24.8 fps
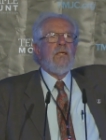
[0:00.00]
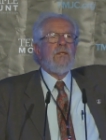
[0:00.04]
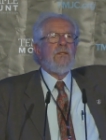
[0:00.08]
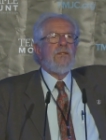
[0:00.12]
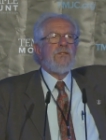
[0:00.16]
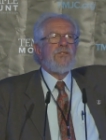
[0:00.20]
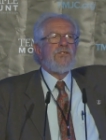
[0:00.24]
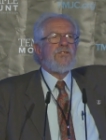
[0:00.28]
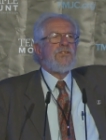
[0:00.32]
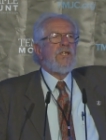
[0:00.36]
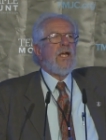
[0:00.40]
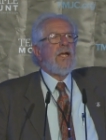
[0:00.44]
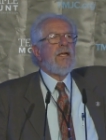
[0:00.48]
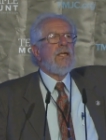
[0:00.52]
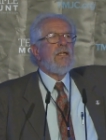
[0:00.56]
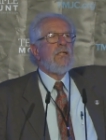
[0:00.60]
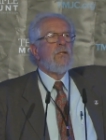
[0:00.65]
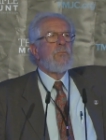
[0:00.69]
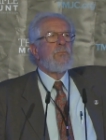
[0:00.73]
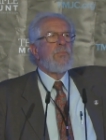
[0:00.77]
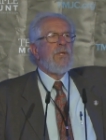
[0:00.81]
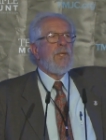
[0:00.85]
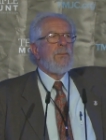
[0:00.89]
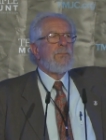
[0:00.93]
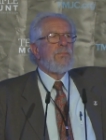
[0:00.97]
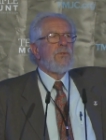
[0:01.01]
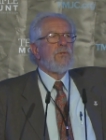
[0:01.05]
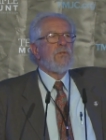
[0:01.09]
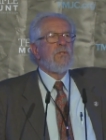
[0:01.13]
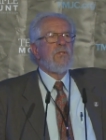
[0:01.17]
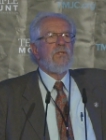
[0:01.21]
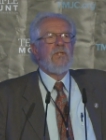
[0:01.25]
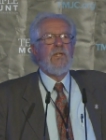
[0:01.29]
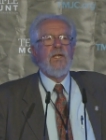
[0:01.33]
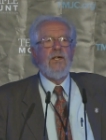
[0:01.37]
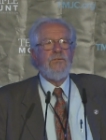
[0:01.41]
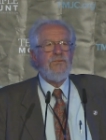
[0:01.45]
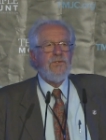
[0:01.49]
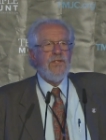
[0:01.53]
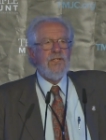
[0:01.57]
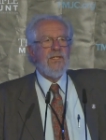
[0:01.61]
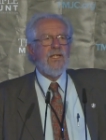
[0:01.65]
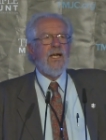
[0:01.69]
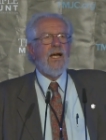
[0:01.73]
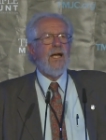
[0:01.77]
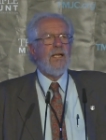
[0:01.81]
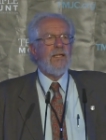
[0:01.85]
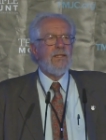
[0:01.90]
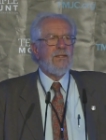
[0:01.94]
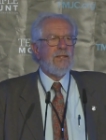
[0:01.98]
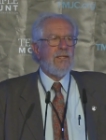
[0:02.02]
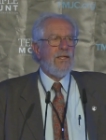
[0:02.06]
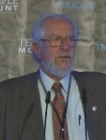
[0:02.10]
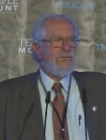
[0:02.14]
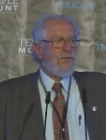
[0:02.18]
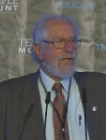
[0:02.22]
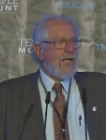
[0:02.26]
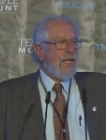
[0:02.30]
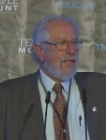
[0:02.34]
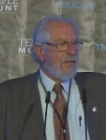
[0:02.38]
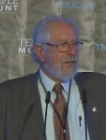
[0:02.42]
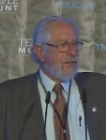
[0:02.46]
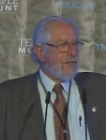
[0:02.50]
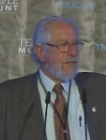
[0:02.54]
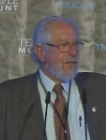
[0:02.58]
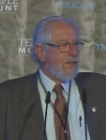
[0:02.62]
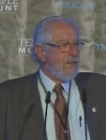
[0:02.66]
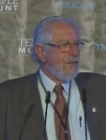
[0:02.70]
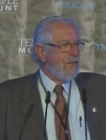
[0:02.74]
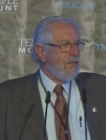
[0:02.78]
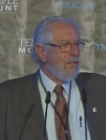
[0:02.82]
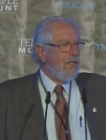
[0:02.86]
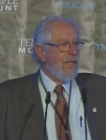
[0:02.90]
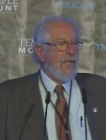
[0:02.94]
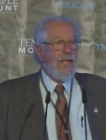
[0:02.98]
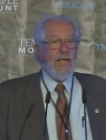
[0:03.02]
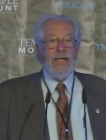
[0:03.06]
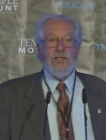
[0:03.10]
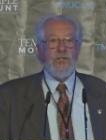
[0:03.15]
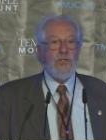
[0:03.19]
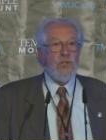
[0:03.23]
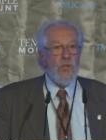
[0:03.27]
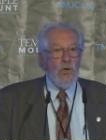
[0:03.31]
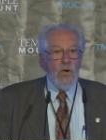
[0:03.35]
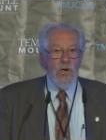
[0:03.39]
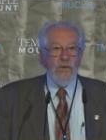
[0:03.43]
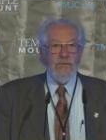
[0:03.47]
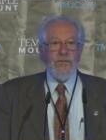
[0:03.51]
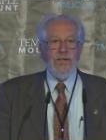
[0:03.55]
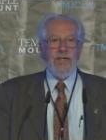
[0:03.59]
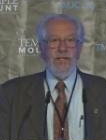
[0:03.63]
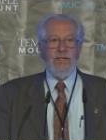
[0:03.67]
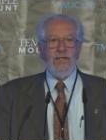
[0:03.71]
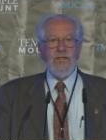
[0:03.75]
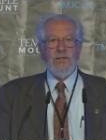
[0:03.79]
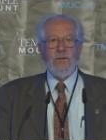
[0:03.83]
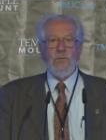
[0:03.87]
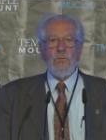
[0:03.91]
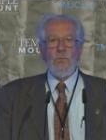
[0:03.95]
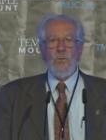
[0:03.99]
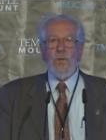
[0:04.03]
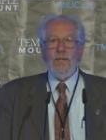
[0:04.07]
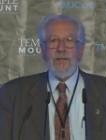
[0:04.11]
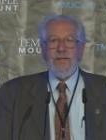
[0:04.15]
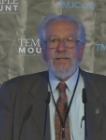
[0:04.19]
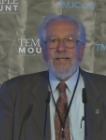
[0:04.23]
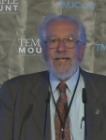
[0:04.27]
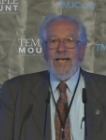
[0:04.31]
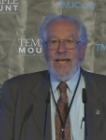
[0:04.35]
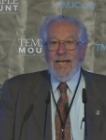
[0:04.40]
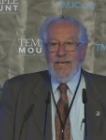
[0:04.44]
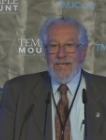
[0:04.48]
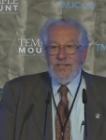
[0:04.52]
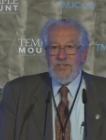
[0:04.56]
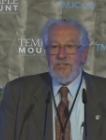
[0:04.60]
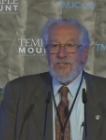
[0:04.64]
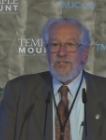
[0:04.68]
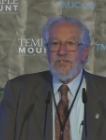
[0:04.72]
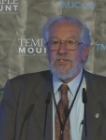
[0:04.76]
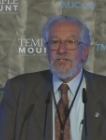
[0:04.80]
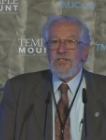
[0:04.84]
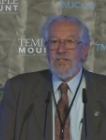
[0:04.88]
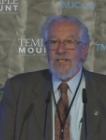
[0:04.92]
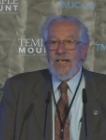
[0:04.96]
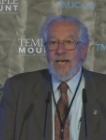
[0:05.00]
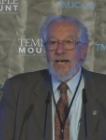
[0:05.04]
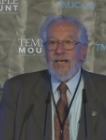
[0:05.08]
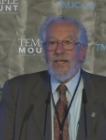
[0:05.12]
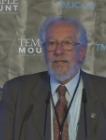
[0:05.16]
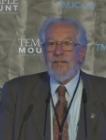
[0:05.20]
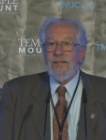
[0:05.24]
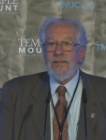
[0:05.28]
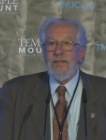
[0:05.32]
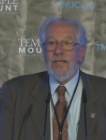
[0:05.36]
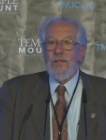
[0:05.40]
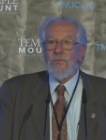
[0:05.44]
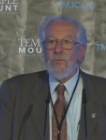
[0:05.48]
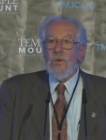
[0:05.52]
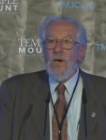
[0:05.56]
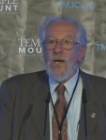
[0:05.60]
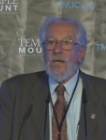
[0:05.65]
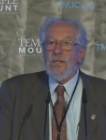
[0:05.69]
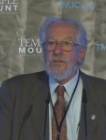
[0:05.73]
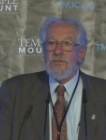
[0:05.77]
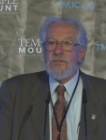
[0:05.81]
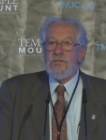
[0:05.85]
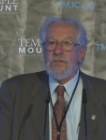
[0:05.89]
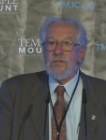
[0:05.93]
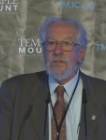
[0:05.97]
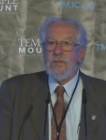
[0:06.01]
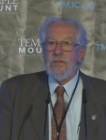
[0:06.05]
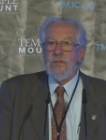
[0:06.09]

secular people loving the holiday of Hanukkah, ignoring what the essence of the holiday was.